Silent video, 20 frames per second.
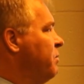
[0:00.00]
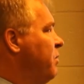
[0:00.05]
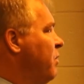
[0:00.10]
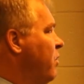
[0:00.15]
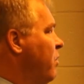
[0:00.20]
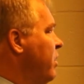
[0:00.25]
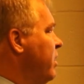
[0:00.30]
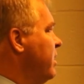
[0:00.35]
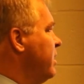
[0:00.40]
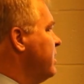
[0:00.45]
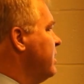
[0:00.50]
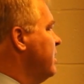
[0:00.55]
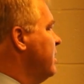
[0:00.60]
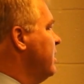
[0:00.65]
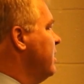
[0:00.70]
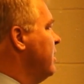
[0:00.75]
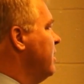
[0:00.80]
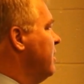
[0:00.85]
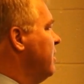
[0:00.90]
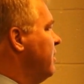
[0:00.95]
Report,
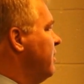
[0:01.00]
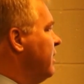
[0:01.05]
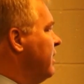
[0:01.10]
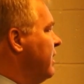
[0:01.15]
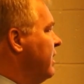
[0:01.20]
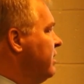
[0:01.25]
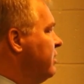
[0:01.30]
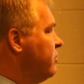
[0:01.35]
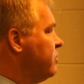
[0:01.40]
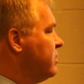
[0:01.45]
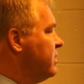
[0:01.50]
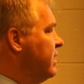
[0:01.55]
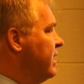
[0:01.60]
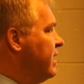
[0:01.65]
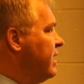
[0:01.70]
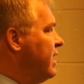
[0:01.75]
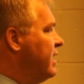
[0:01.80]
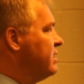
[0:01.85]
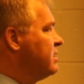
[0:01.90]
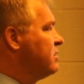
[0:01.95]
Hilton
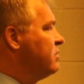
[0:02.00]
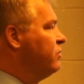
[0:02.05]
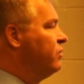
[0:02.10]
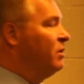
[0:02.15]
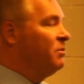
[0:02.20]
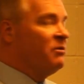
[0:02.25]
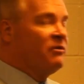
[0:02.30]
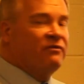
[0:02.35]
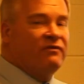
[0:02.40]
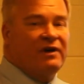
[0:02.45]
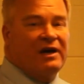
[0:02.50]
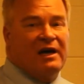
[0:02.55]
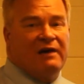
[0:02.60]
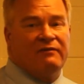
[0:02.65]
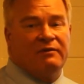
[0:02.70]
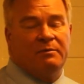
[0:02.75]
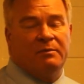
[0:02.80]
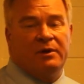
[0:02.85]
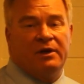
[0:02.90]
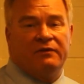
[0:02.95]
Head High School number
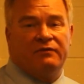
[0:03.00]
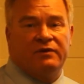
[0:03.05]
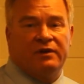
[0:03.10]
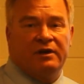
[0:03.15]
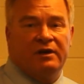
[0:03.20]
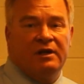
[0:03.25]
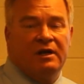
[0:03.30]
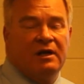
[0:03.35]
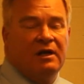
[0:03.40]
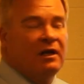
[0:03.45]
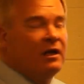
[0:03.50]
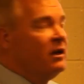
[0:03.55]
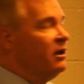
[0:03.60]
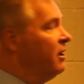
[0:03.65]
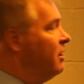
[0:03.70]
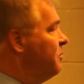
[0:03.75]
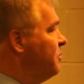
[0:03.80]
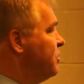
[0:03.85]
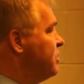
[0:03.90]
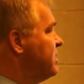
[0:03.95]
five and Bluffton
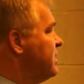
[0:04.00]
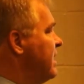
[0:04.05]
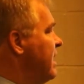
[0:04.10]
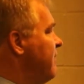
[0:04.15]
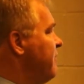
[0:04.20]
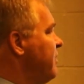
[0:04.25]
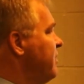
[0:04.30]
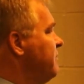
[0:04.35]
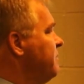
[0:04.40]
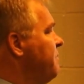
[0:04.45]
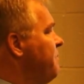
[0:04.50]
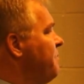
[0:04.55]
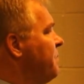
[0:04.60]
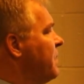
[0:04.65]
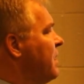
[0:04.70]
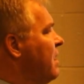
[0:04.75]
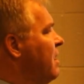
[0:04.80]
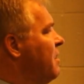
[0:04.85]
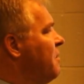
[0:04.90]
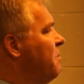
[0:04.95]
number seven.
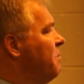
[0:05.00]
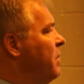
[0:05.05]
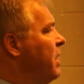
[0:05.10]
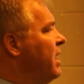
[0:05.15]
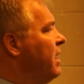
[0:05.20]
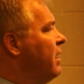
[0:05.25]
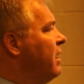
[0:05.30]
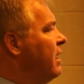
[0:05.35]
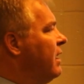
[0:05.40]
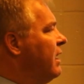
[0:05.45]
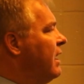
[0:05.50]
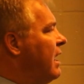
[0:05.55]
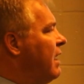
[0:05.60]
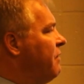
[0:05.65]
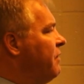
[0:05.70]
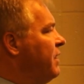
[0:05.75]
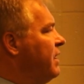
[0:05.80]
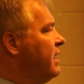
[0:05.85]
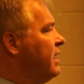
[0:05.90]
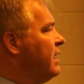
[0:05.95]
But I
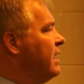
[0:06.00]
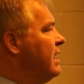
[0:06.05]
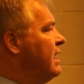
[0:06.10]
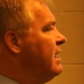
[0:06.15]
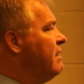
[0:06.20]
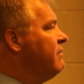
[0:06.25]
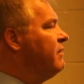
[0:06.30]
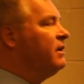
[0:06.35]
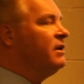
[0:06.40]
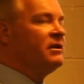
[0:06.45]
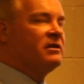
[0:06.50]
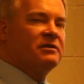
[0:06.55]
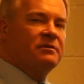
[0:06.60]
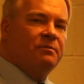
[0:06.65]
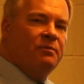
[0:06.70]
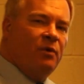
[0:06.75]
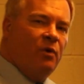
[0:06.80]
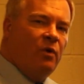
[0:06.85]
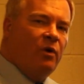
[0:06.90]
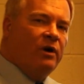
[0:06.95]
think even as
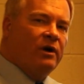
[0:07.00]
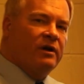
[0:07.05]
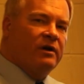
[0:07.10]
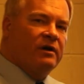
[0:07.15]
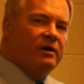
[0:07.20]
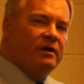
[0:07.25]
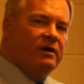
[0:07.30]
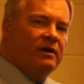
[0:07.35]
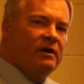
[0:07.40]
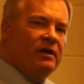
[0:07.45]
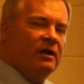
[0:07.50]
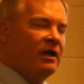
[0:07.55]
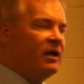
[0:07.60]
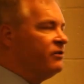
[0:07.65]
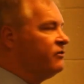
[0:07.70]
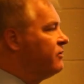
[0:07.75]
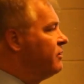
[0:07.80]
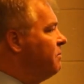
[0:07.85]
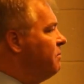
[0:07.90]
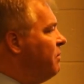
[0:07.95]
important
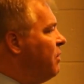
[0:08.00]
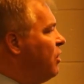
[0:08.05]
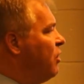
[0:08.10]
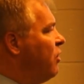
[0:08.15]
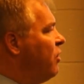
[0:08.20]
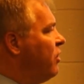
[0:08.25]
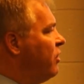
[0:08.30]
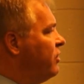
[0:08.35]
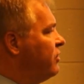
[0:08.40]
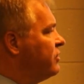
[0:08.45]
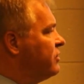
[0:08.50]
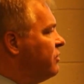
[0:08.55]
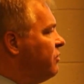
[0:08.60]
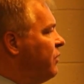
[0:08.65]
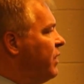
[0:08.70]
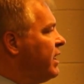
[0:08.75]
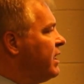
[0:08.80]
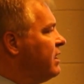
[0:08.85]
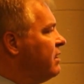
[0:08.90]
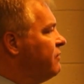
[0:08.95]
is the, is the
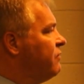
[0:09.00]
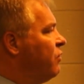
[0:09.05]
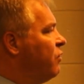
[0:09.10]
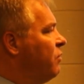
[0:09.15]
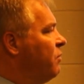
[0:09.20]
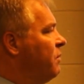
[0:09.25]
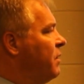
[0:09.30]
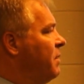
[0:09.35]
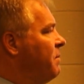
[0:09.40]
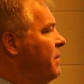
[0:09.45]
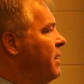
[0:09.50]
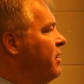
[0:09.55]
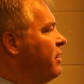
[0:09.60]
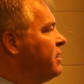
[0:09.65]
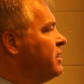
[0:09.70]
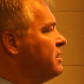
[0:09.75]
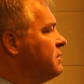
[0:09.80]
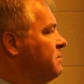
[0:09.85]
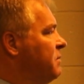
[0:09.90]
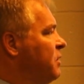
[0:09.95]
ranking for
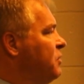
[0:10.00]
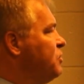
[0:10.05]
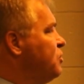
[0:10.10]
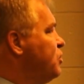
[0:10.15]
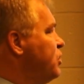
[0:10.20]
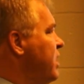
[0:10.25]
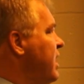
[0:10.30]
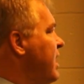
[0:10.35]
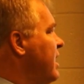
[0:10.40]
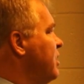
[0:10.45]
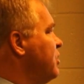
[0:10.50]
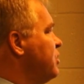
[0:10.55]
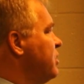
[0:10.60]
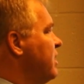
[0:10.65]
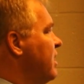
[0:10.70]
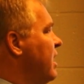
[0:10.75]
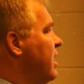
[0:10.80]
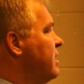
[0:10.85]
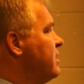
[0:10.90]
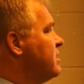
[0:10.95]
America's most
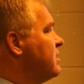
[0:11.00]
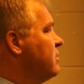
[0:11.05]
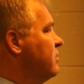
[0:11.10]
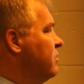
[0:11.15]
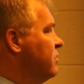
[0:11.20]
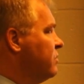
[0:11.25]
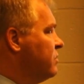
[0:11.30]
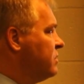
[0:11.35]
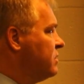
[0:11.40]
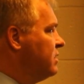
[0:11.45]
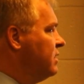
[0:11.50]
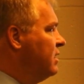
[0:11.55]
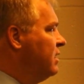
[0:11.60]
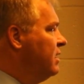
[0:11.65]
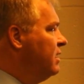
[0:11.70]
challenging high schools.